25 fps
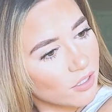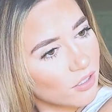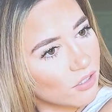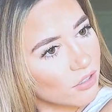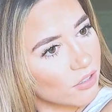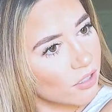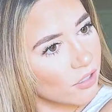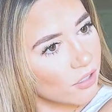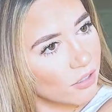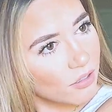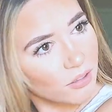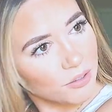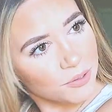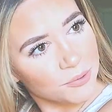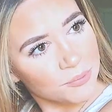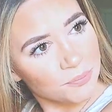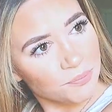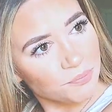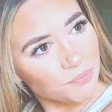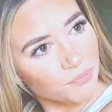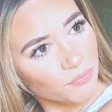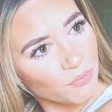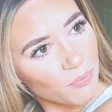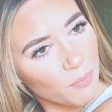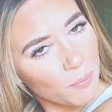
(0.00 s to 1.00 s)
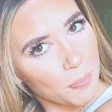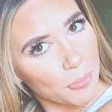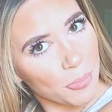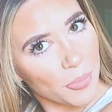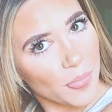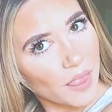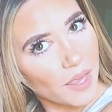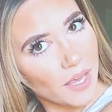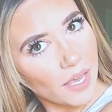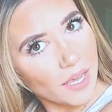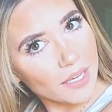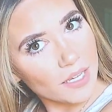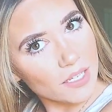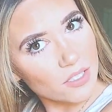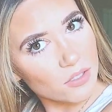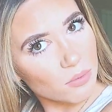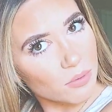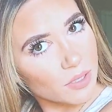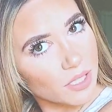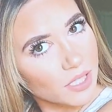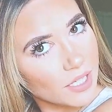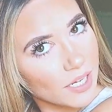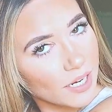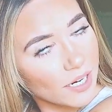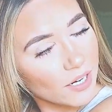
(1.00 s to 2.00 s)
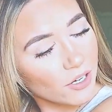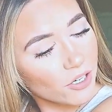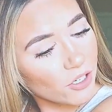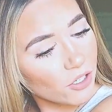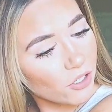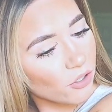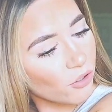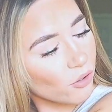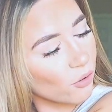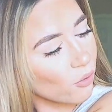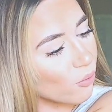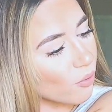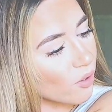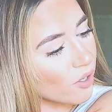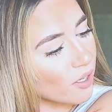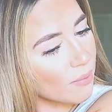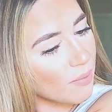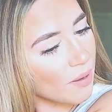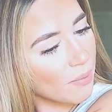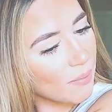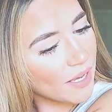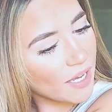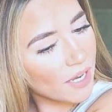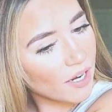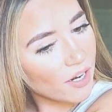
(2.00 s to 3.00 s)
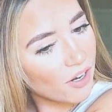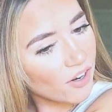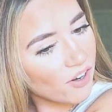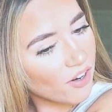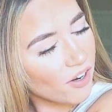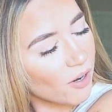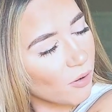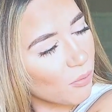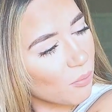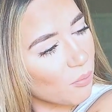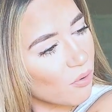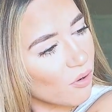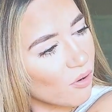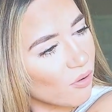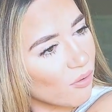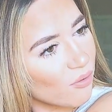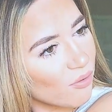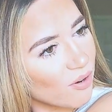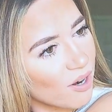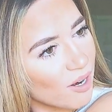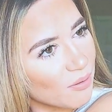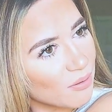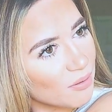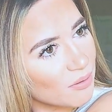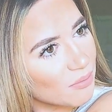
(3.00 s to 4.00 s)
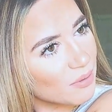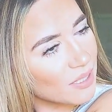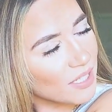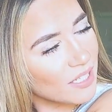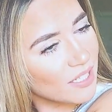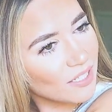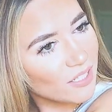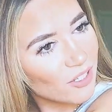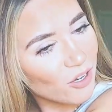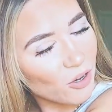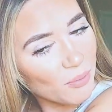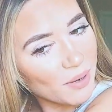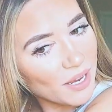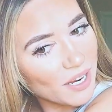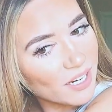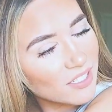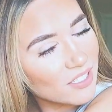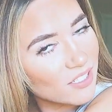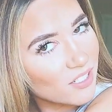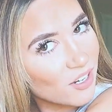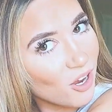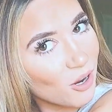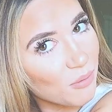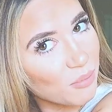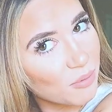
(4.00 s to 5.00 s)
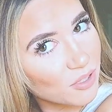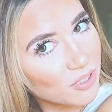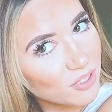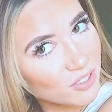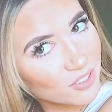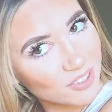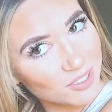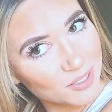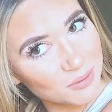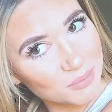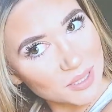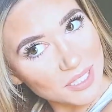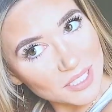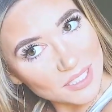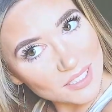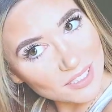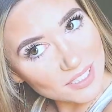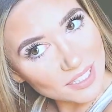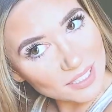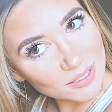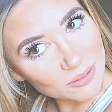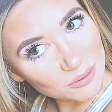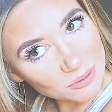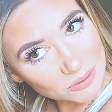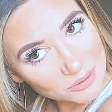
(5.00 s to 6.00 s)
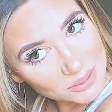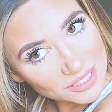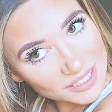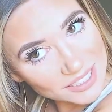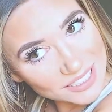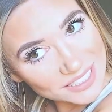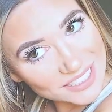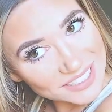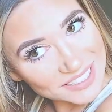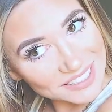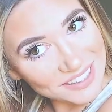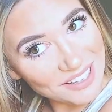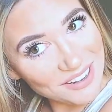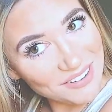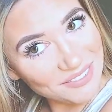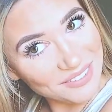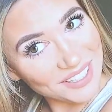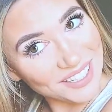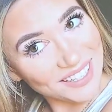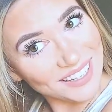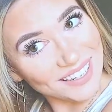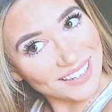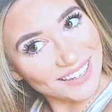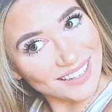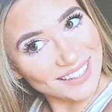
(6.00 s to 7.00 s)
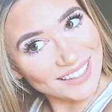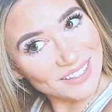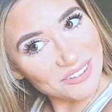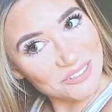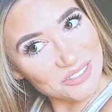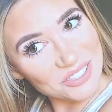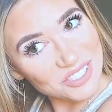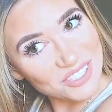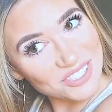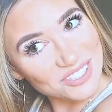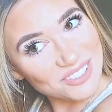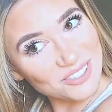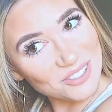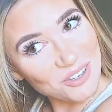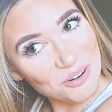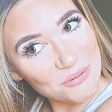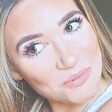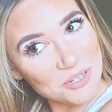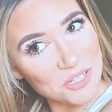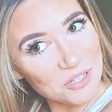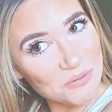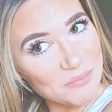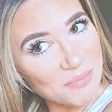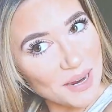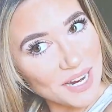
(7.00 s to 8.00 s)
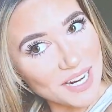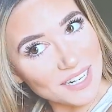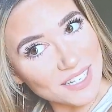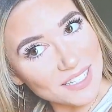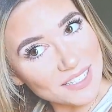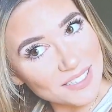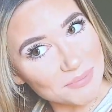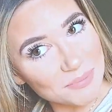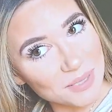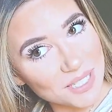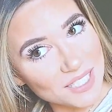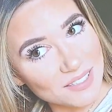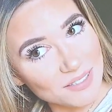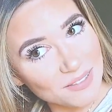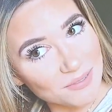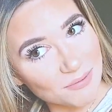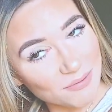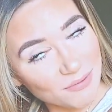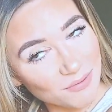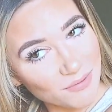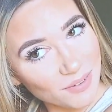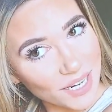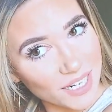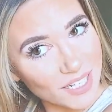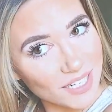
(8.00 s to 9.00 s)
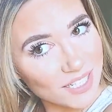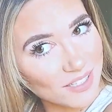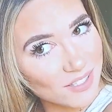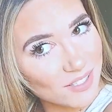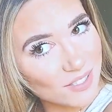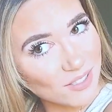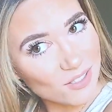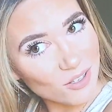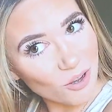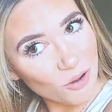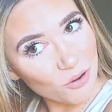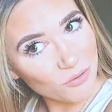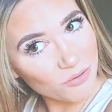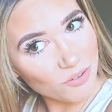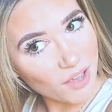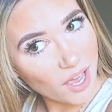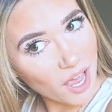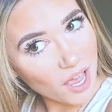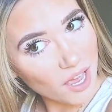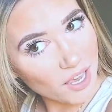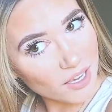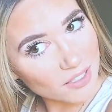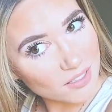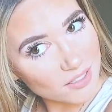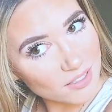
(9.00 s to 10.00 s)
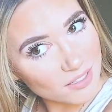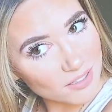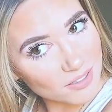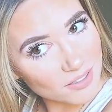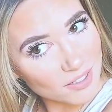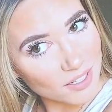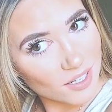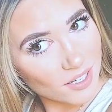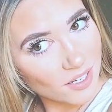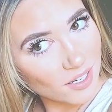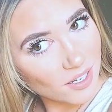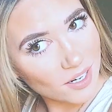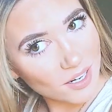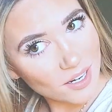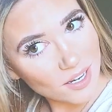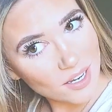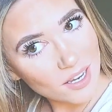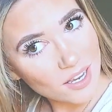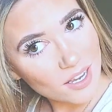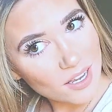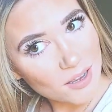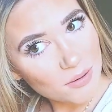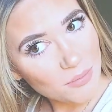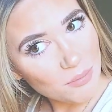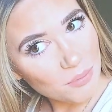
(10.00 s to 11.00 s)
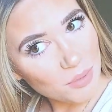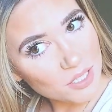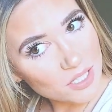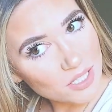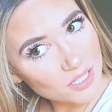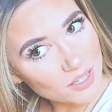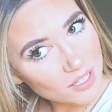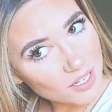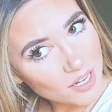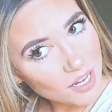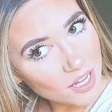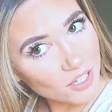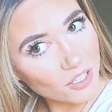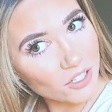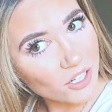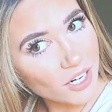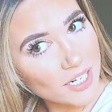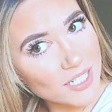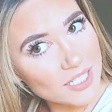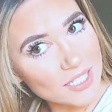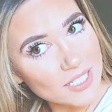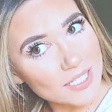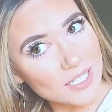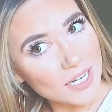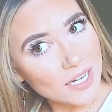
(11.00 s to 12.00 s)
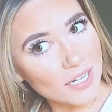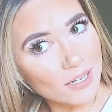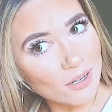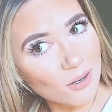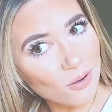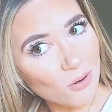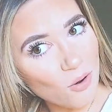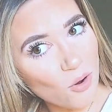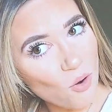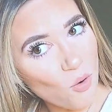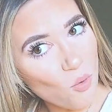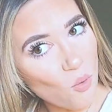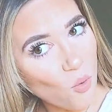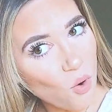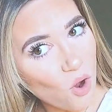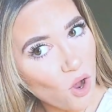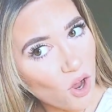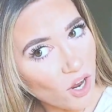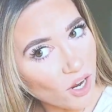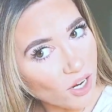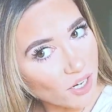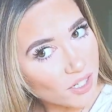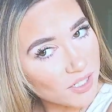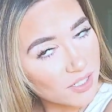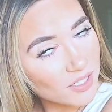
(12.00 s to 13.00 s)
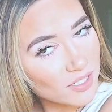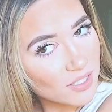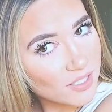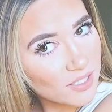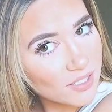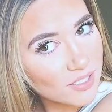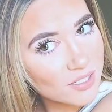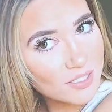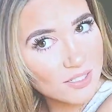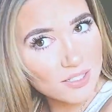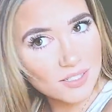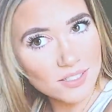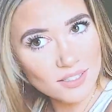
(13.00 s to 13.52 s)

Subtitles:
to, I guess, really care or worry about my hair, I'll probably go back to copper just because I really did love it. It was just so much maintenance because it faded so fast. But to the color I didn't want.